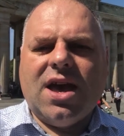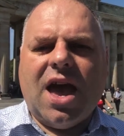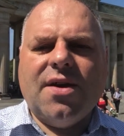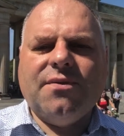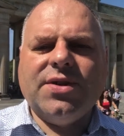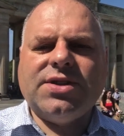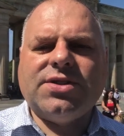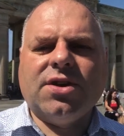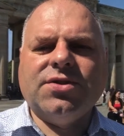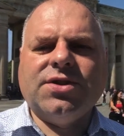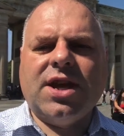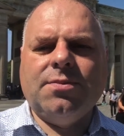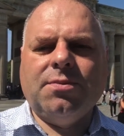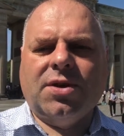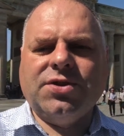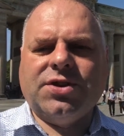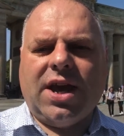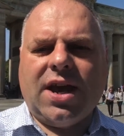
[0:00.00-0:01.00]
Every Sunday
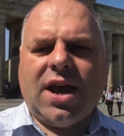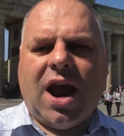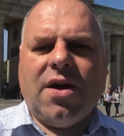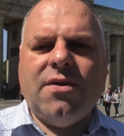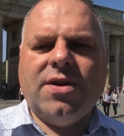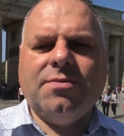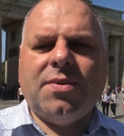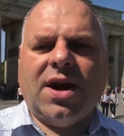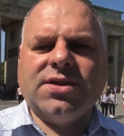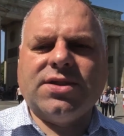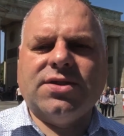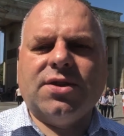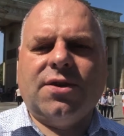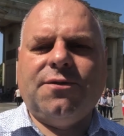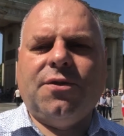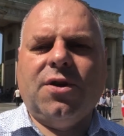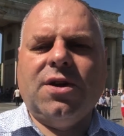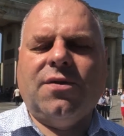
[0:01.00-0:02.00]
and Monday, our inboxes
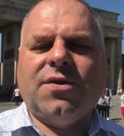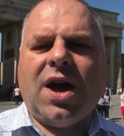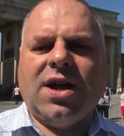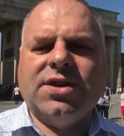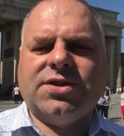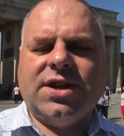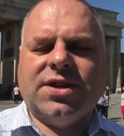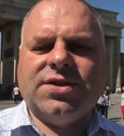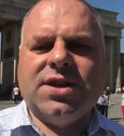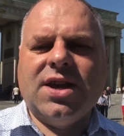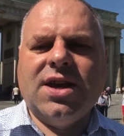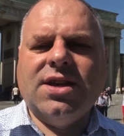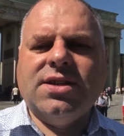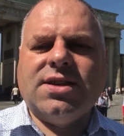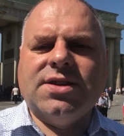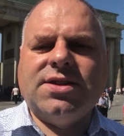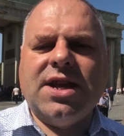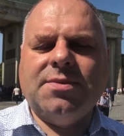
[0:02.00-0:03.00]
are full of content
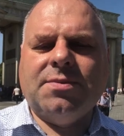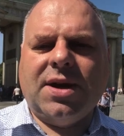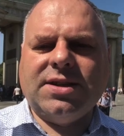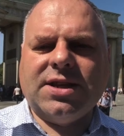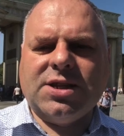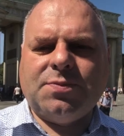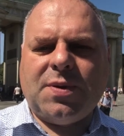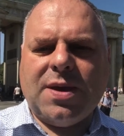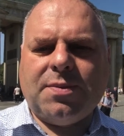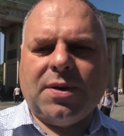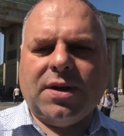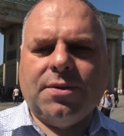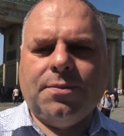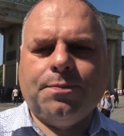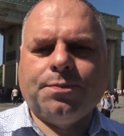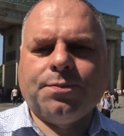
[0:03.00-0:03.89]
sent in by these people.